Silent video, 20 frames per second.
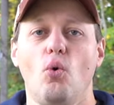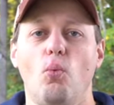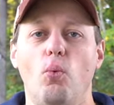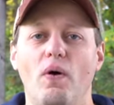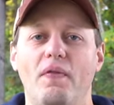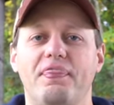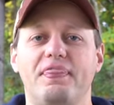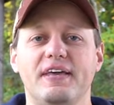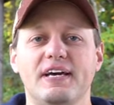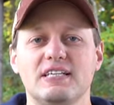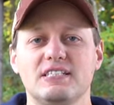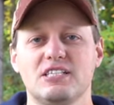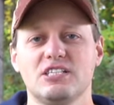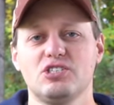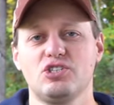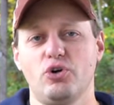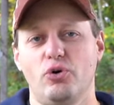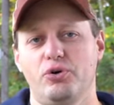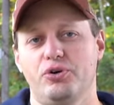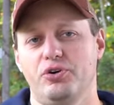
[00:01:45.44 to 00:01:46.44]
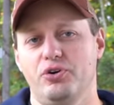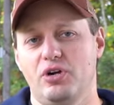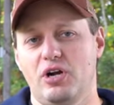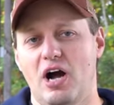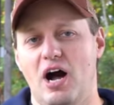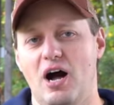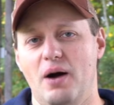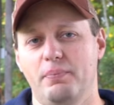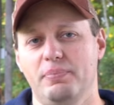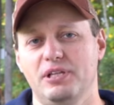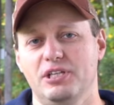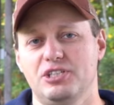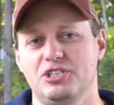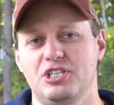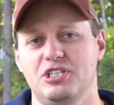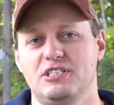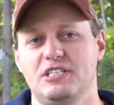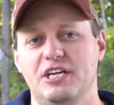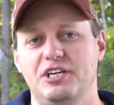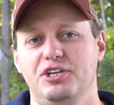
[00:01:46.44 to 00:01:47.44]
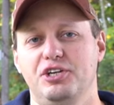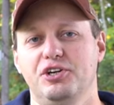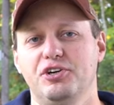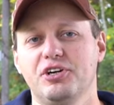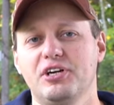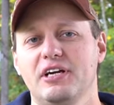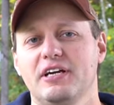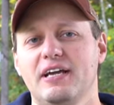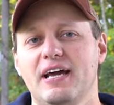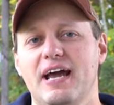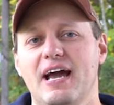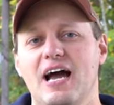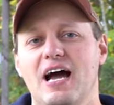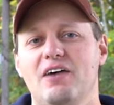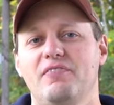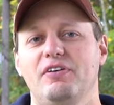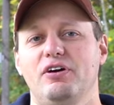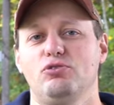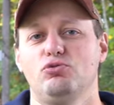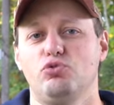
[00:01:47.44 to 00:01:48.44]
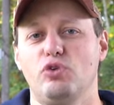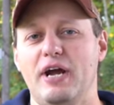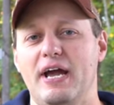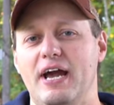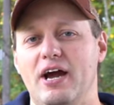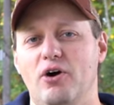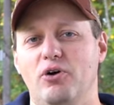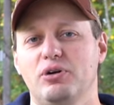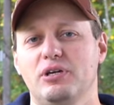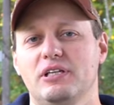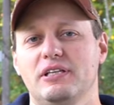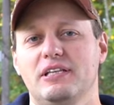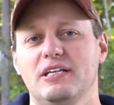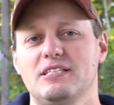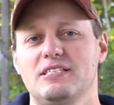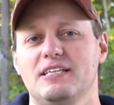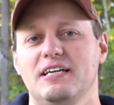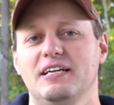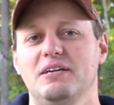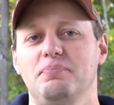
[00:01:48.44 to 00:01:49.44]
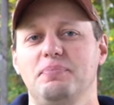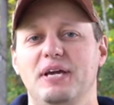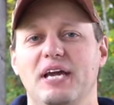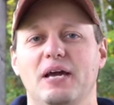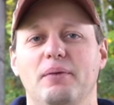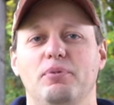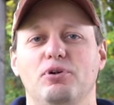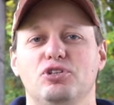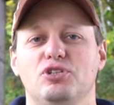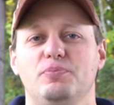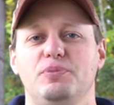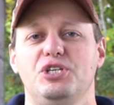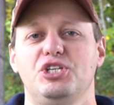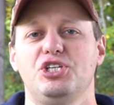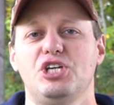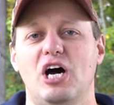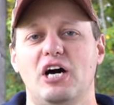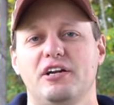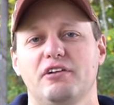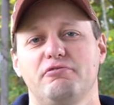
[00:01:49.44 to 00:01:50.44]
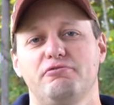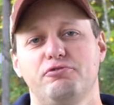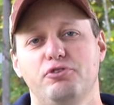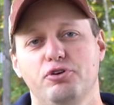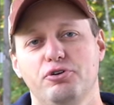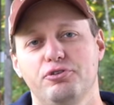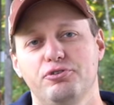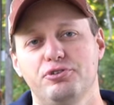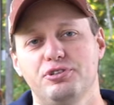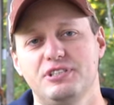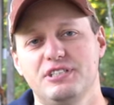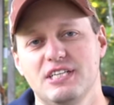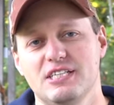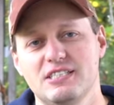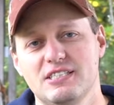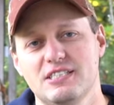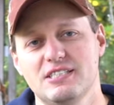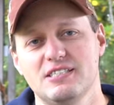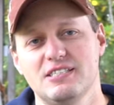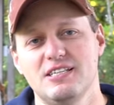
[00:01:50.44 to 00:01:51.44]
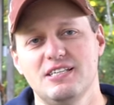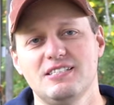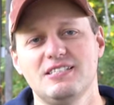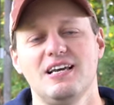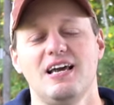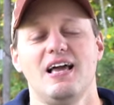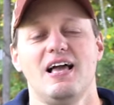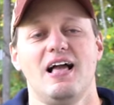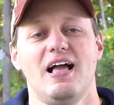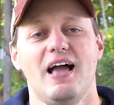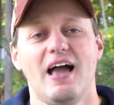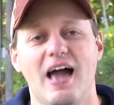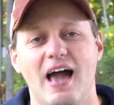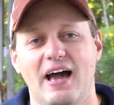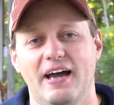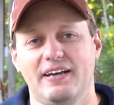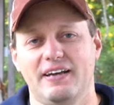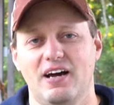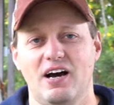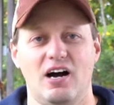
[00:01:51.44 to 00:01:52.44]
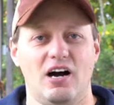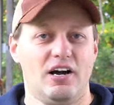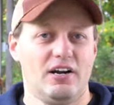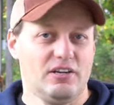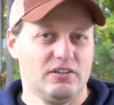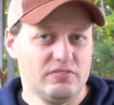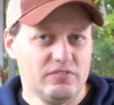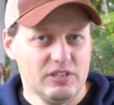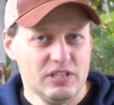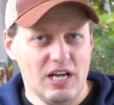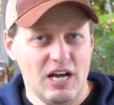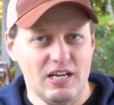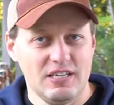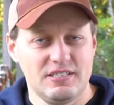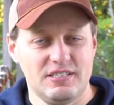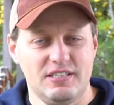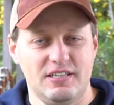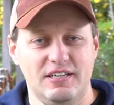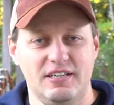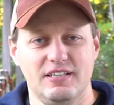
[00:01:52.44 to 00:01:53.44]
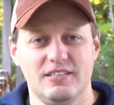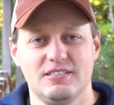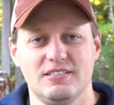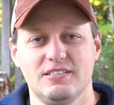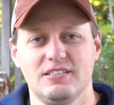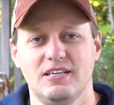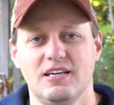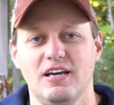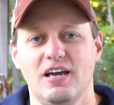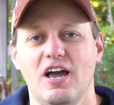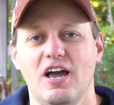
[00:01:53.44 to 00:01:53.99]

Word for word: What this is going to accomplish is that you're going to have a round that's going to be able to be shot at further distances at higher velocities.